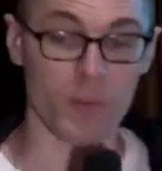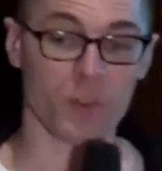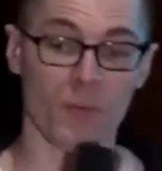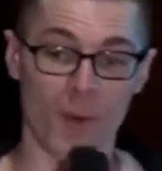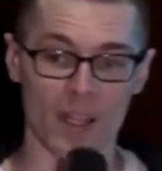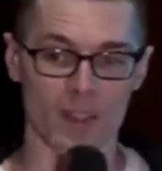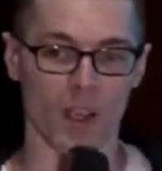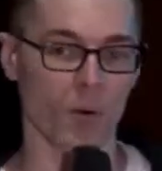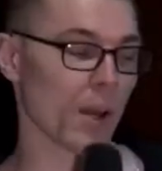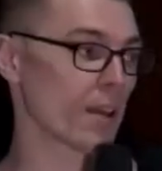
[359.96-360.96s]
of my
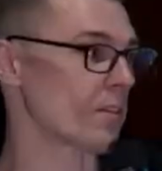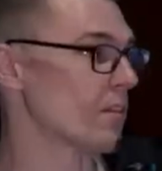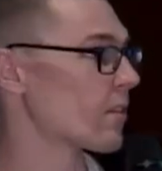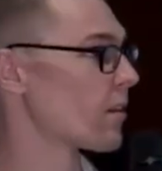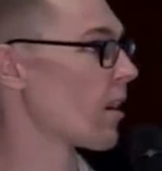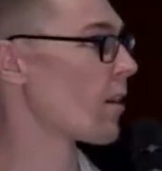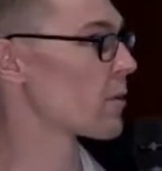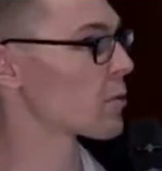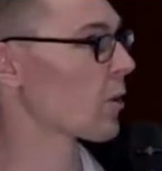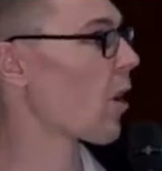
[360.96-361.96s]
takeaways.
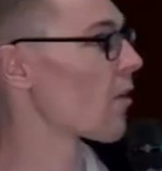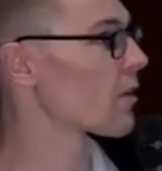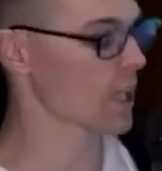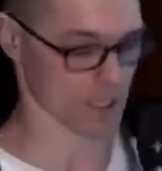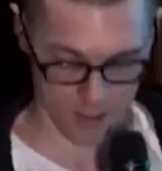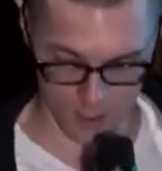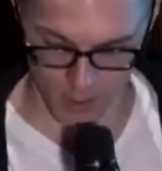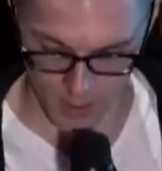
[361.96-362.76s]
These weren't all the lessons, but